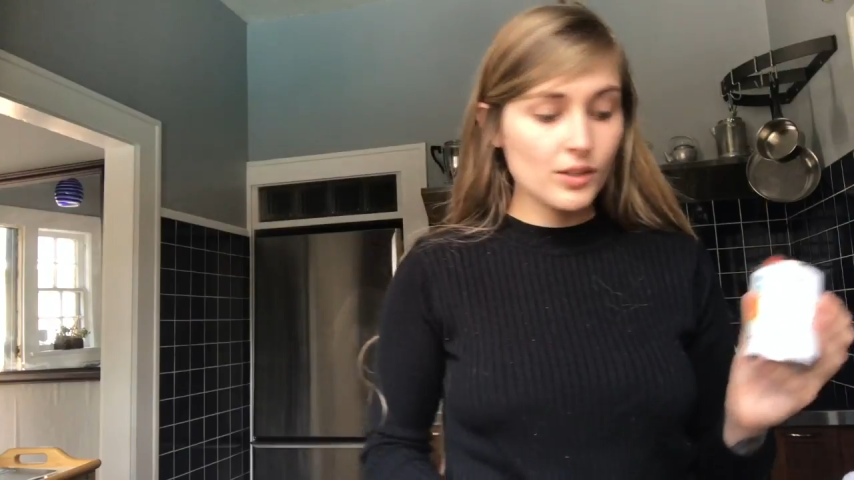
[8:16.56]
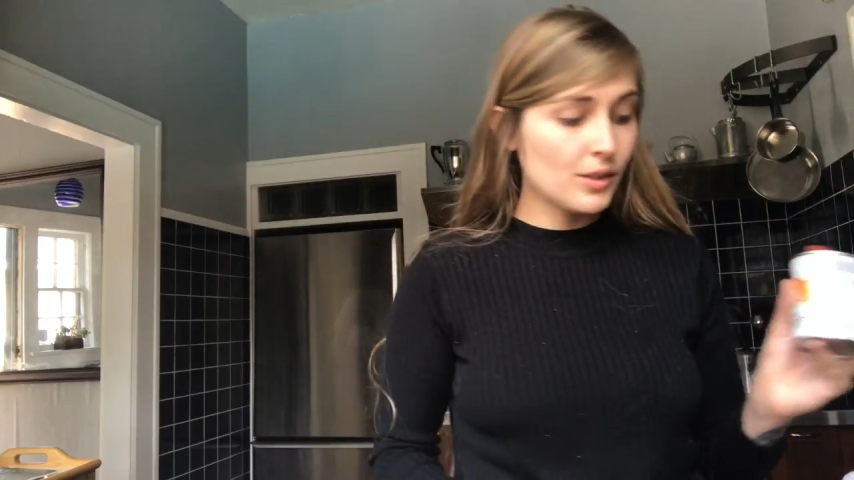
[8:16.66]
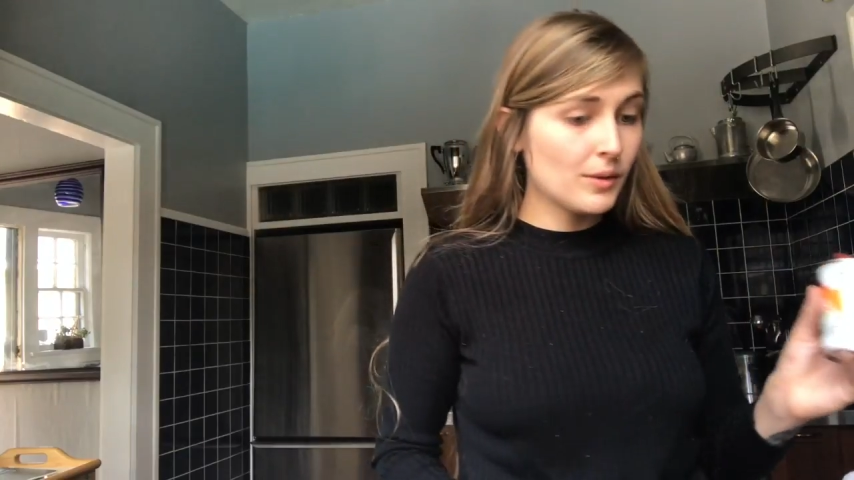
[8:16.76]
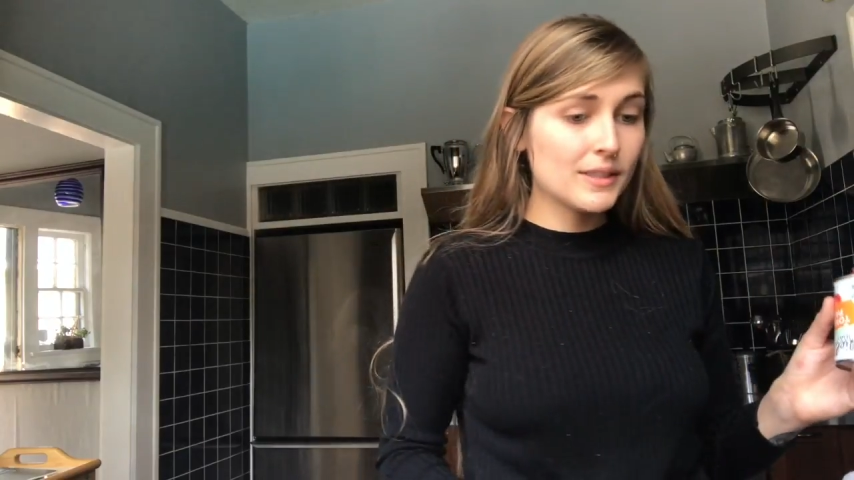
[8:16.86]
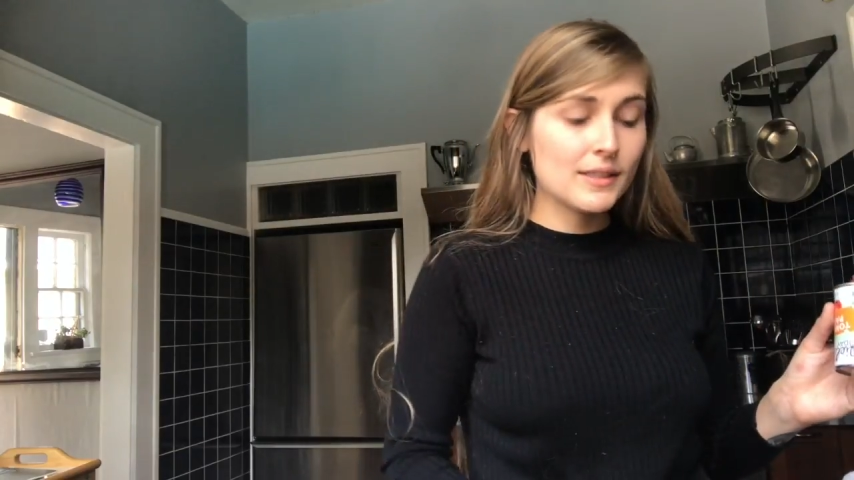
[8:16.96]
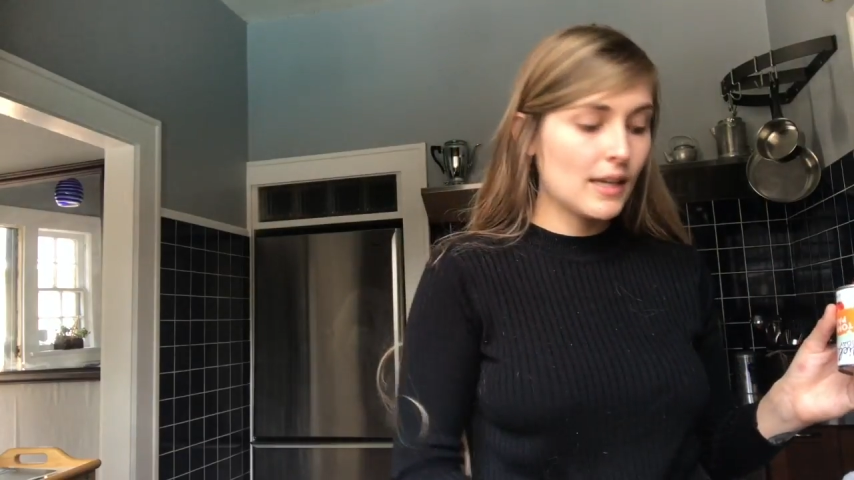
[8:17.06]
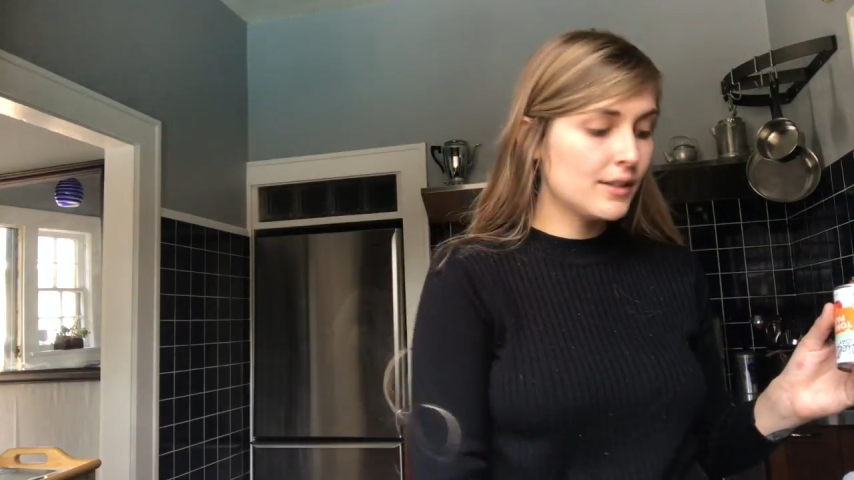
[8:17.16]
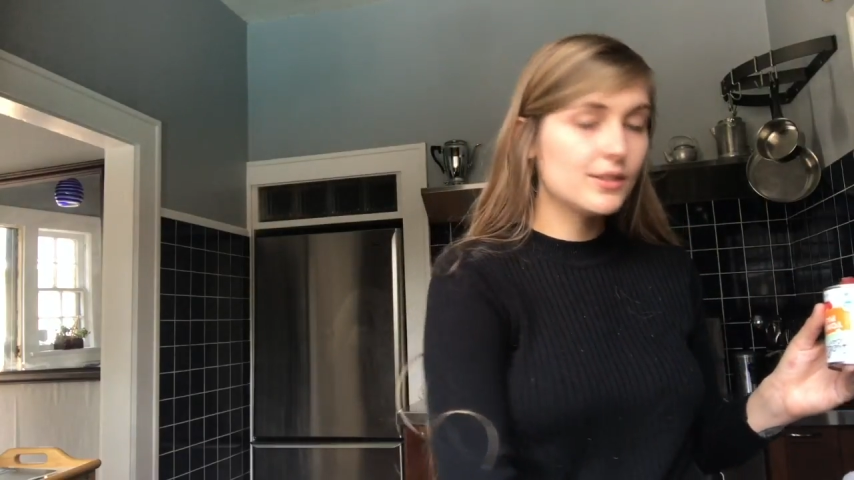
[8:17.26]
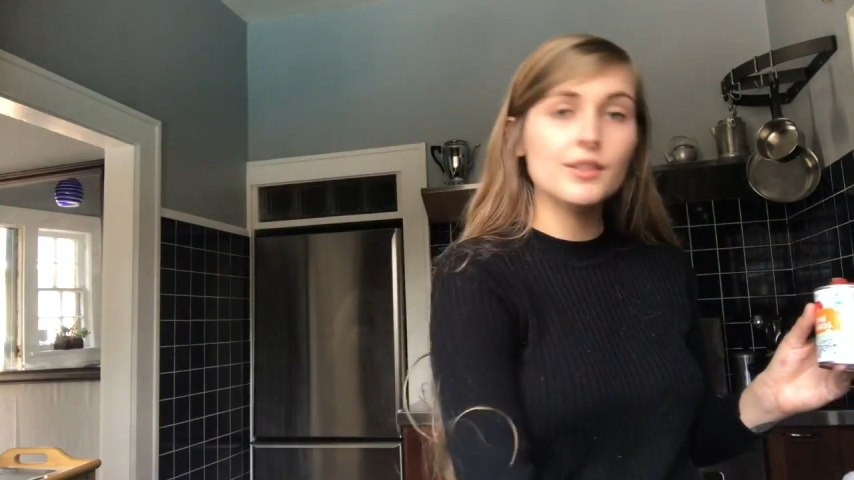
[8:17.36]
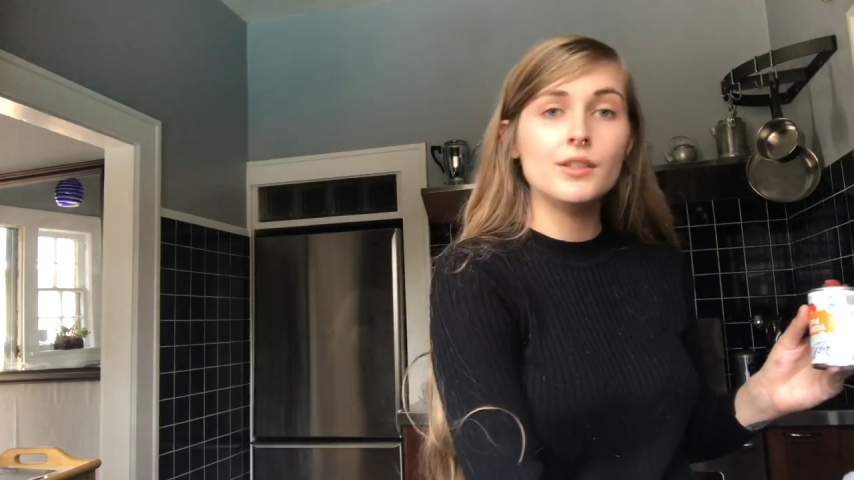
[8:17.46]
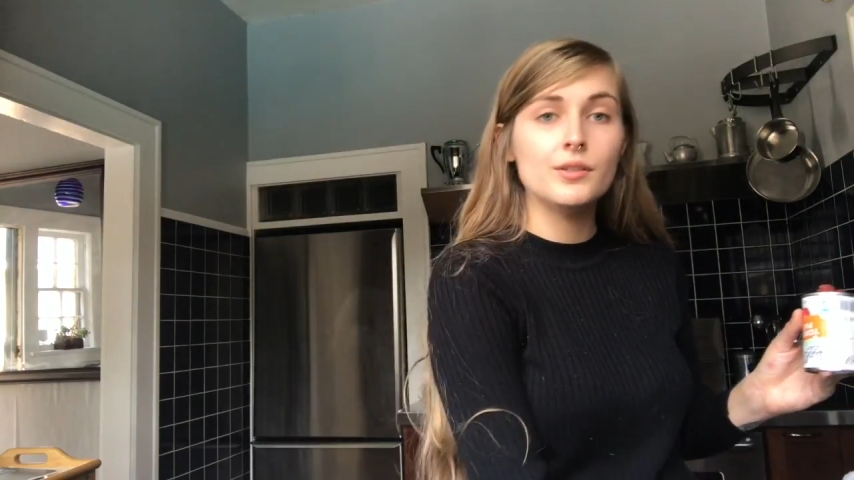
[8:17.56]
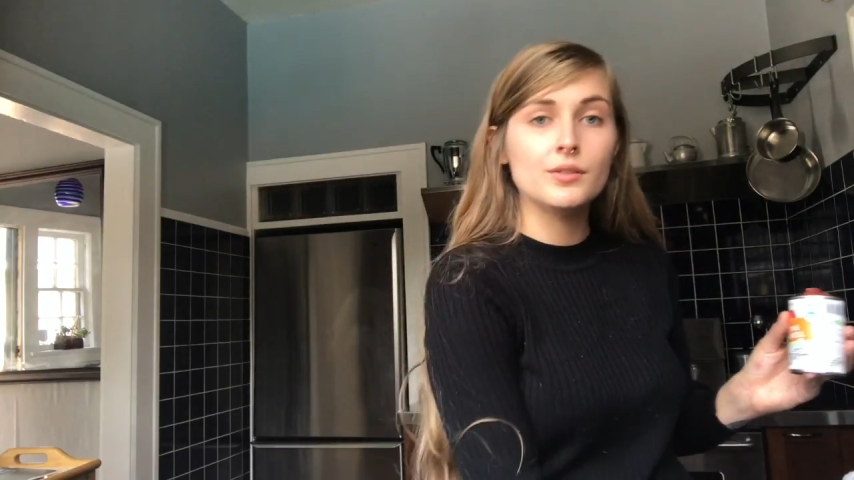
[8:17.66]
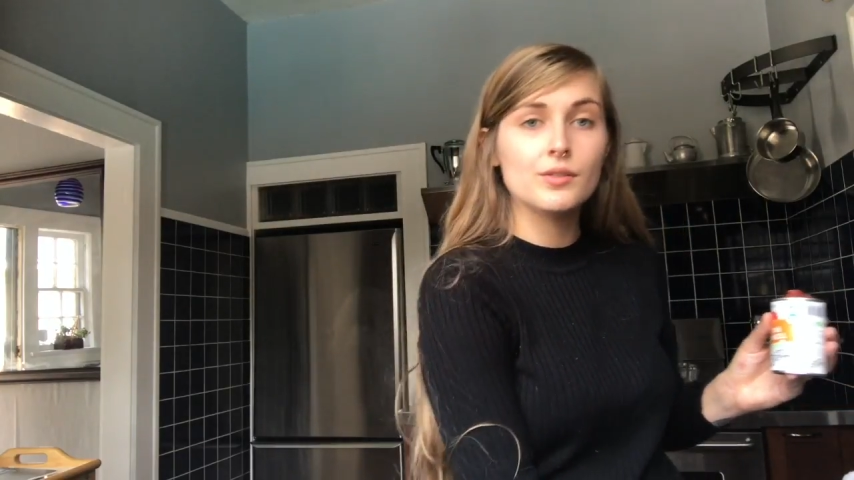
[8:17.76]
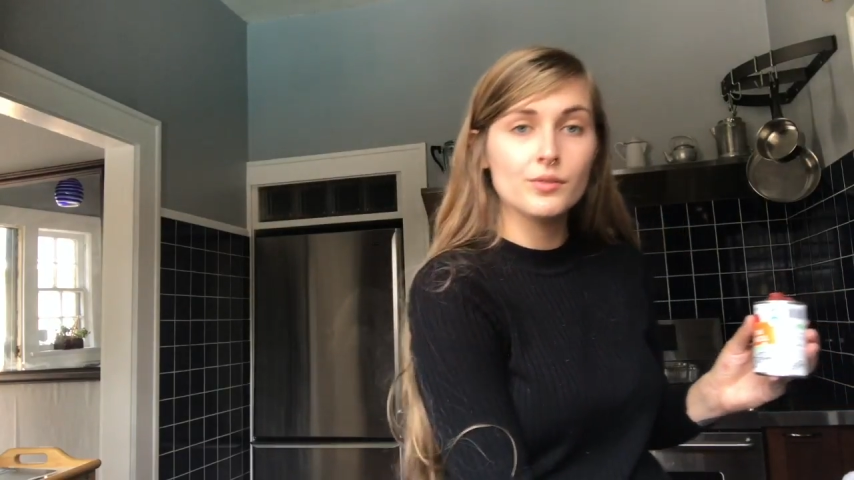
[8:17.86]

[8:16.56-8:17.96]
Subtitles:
So it says to use